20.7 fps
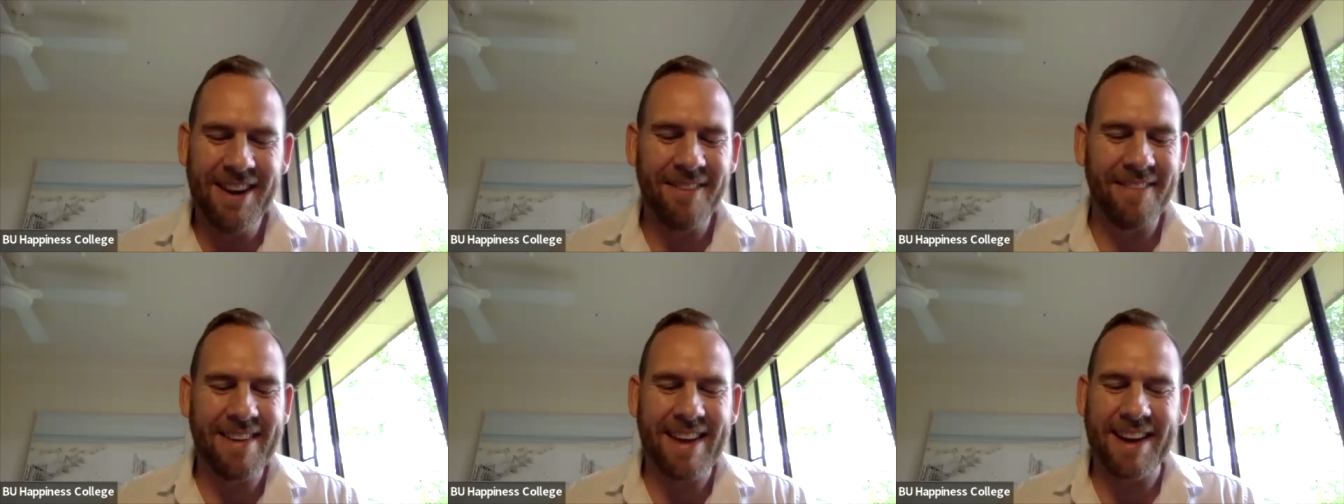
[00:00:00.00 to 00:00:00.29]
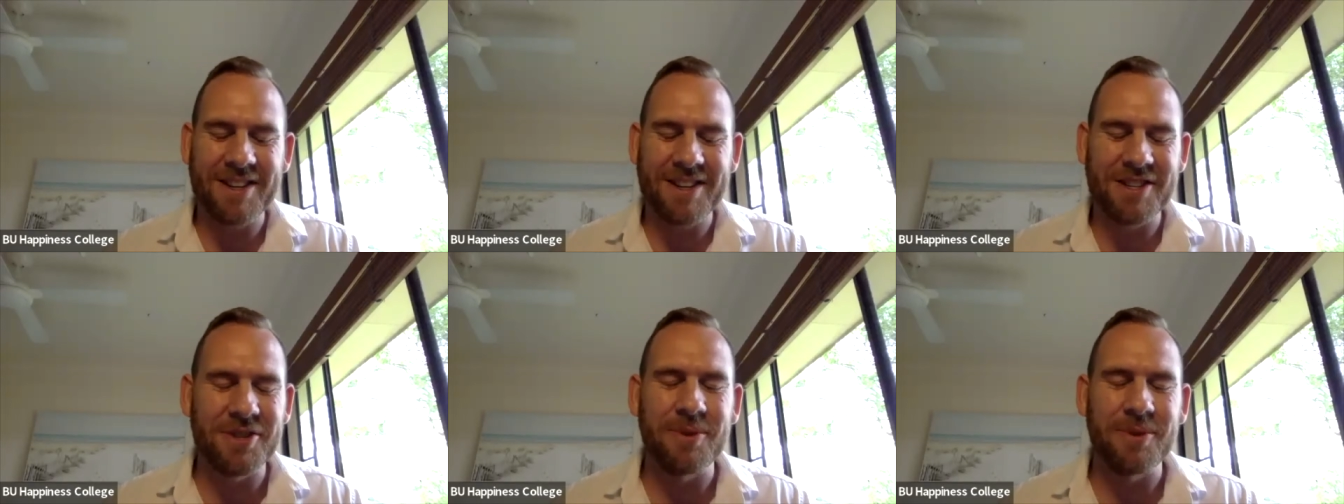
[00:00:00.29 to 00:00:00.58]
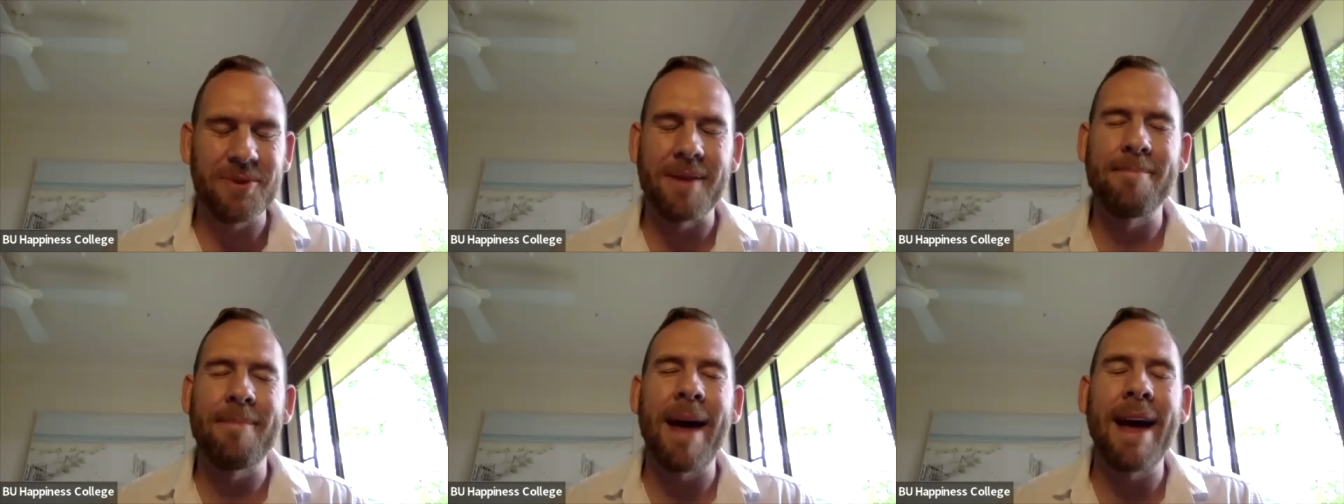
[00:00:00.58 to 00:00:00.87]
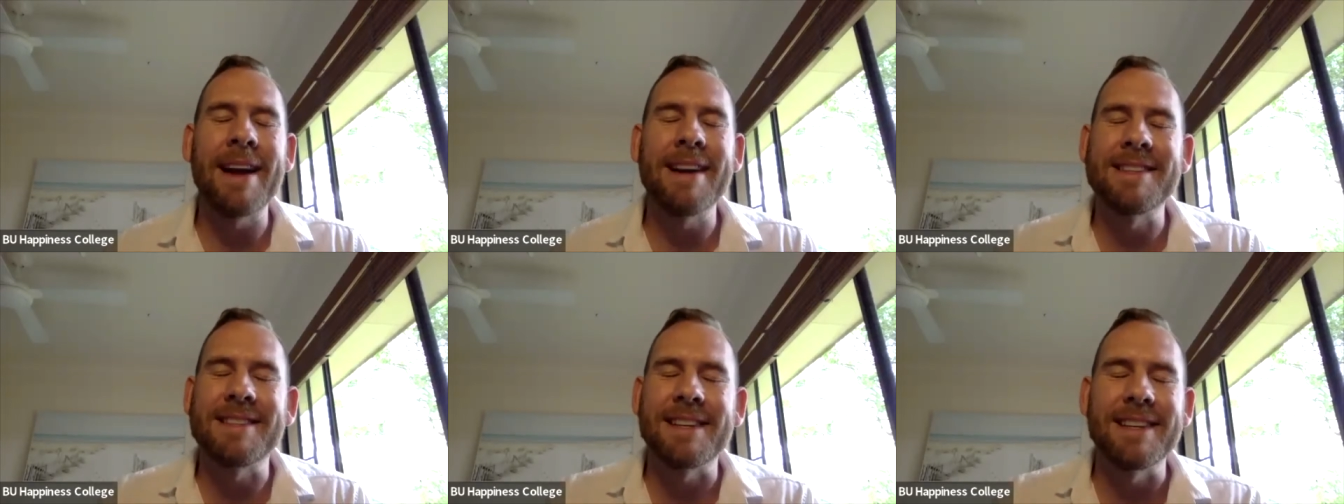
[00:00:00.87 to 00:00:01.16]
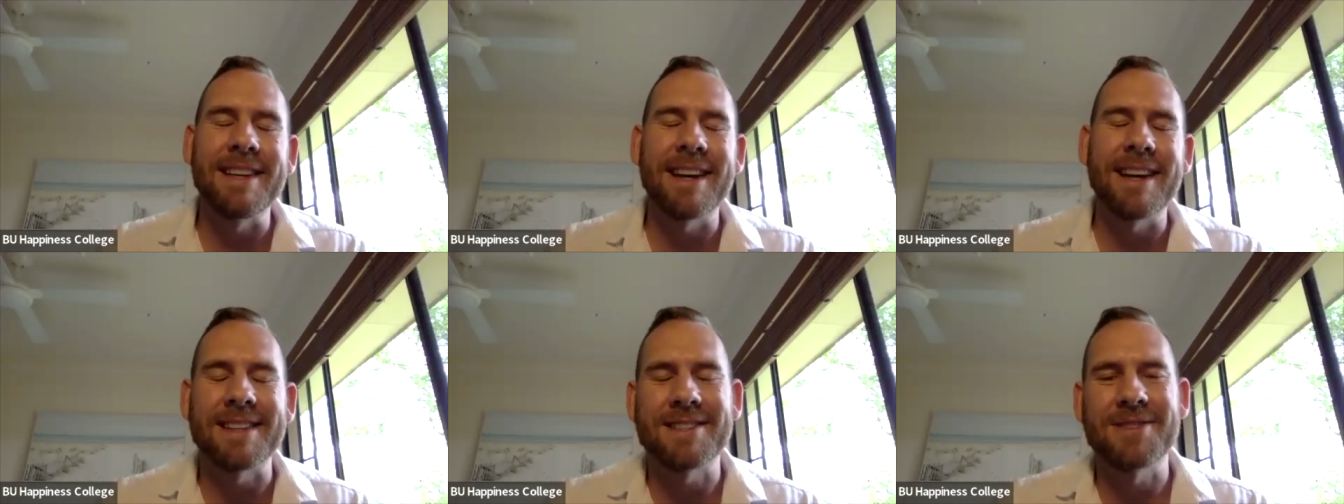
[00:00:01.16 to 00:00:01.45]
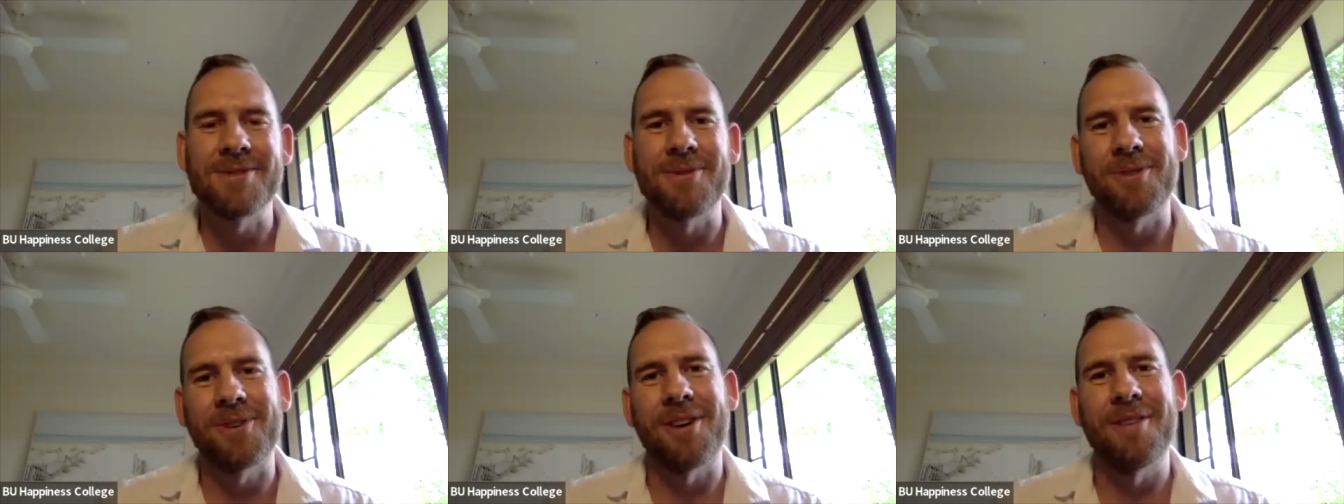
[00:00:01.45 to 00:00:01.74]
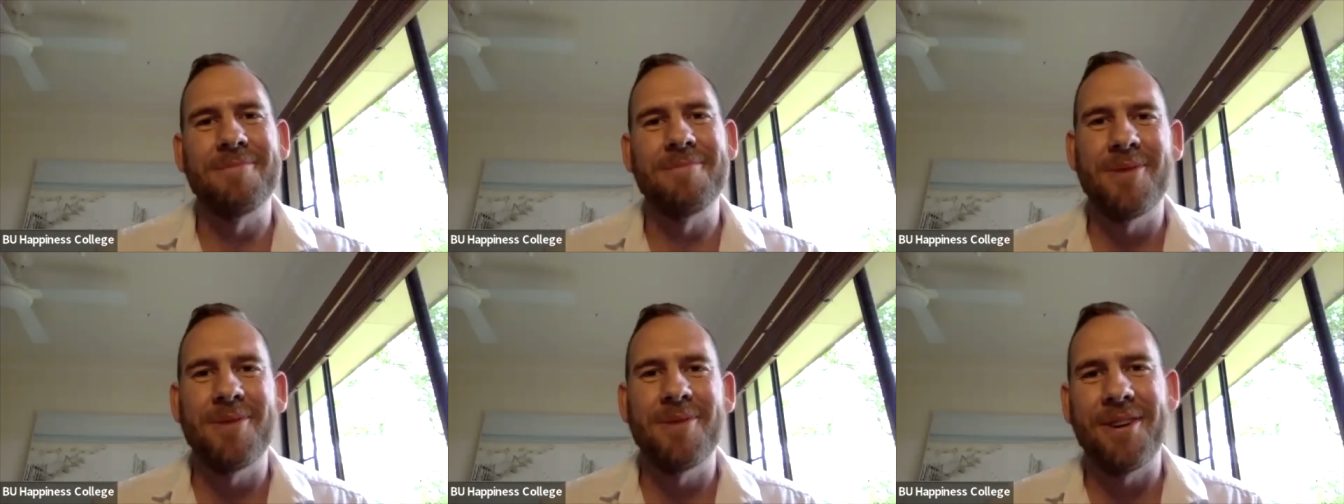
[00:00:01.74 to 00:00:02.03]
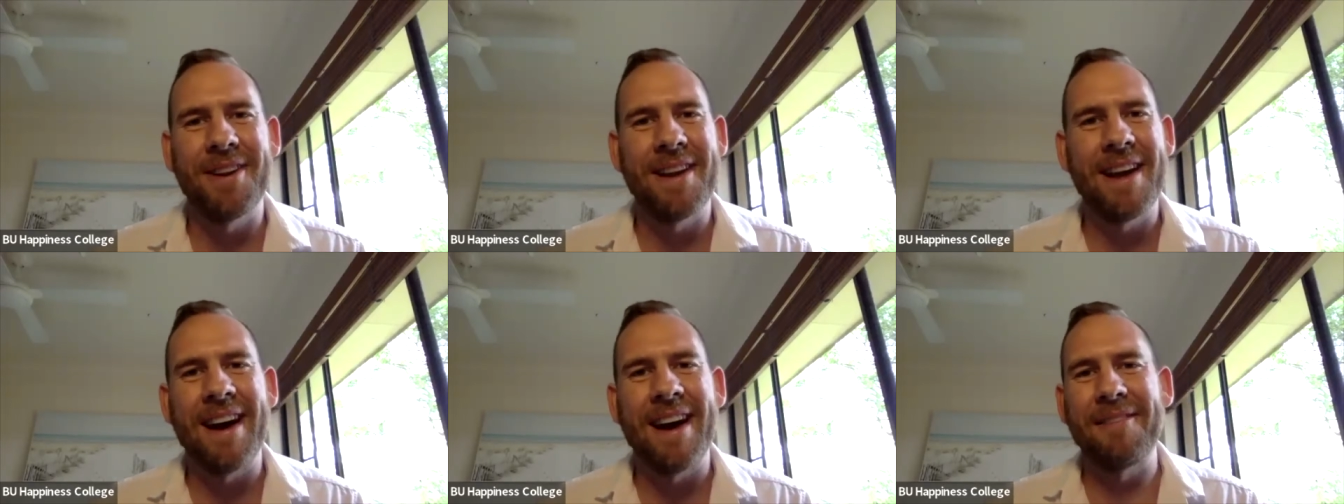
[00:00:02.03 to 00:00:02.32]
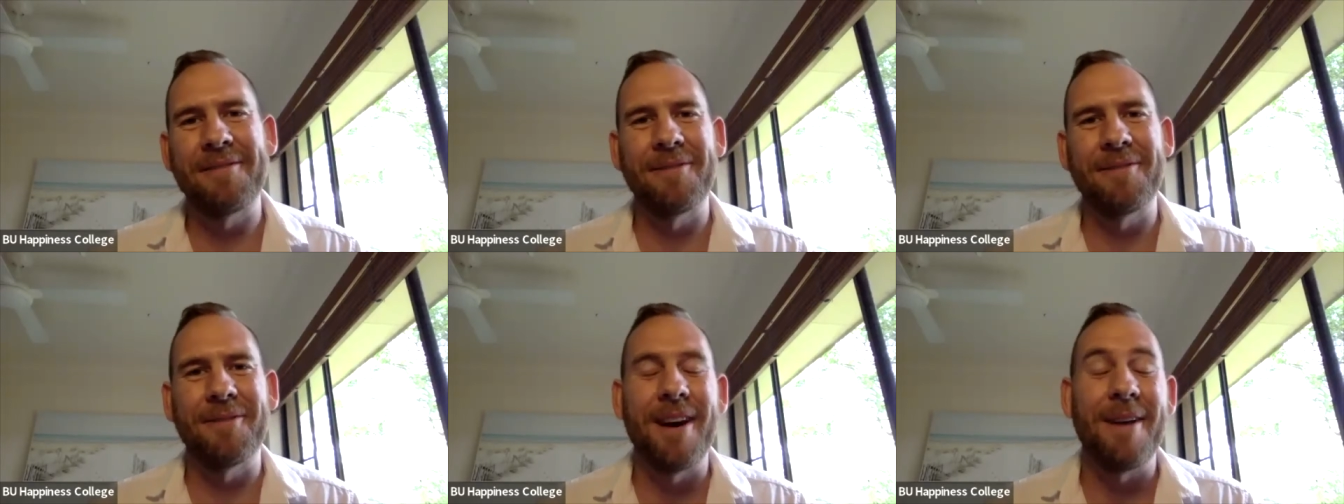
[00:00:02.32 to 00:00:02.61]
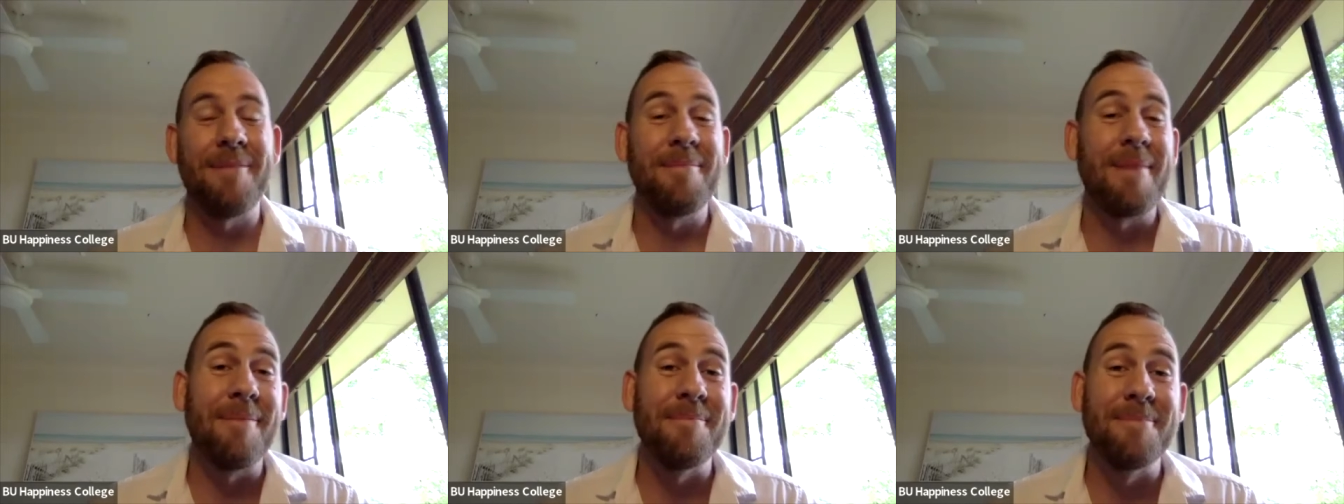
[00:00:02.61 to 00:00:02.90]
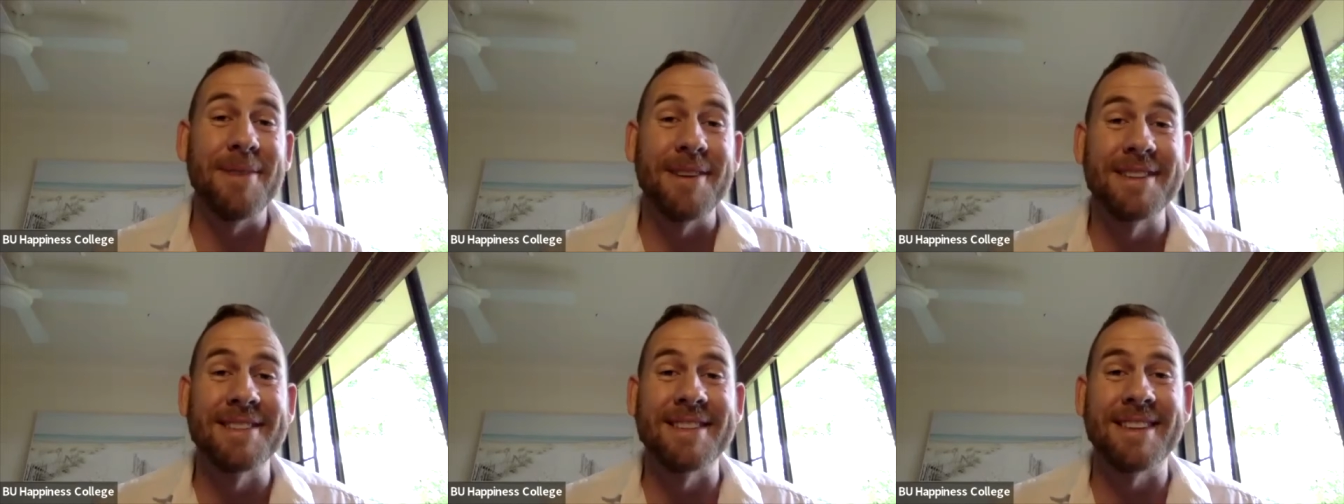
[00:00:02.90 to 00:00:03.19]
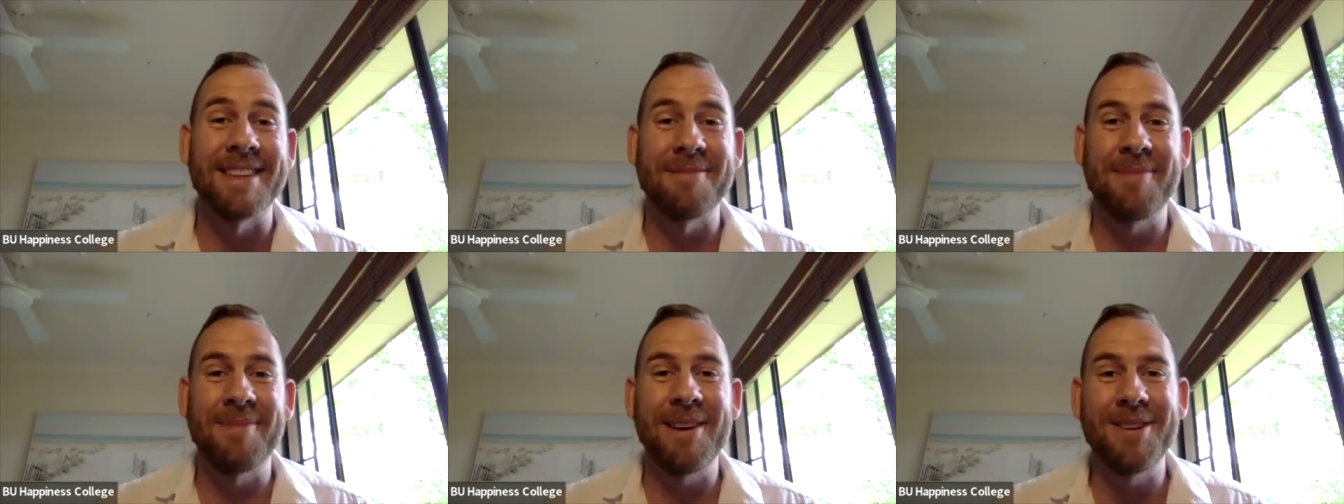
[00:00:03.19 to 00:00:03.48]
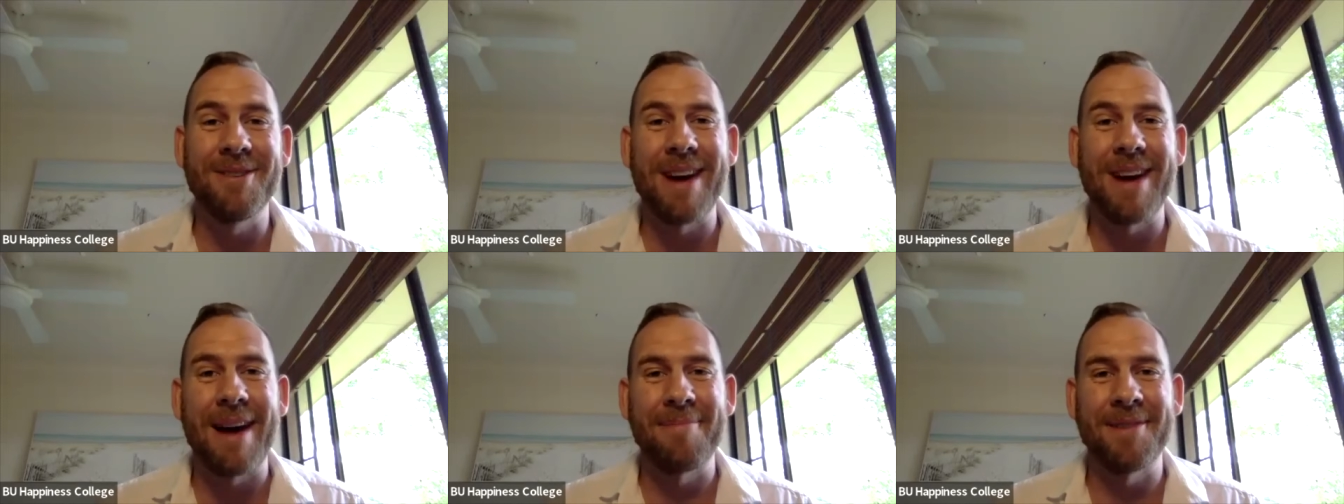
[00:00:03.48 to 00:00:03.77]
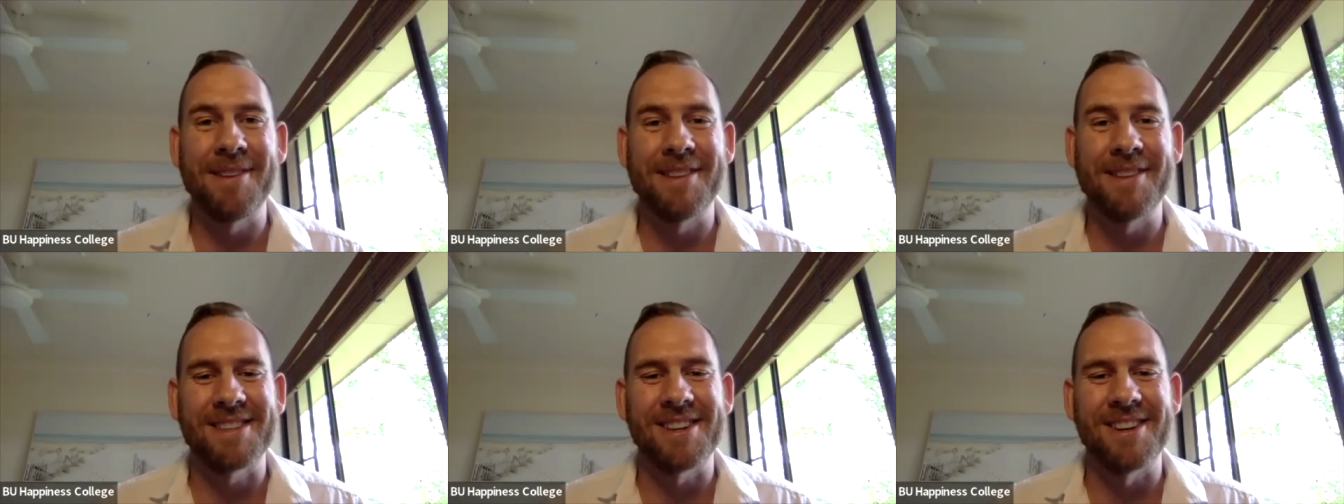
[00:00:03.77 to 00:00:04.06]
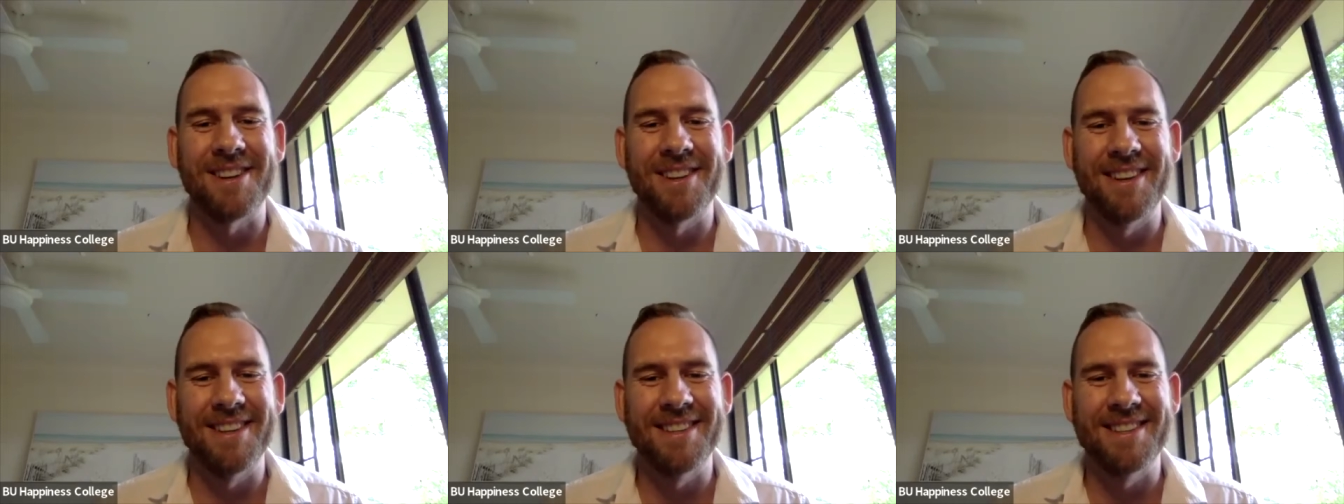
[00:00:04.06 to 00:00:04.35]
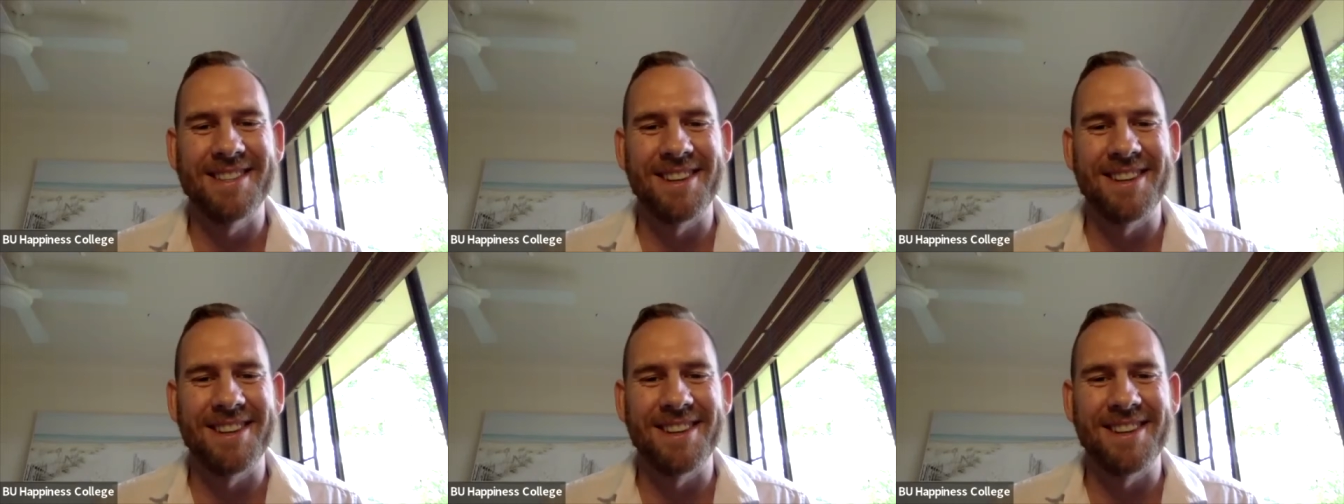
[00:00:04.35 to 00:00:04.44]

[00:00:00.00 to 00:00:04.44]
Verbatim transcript: we had you do an amazing guest talk on burnout for our members at the BU Happiness College.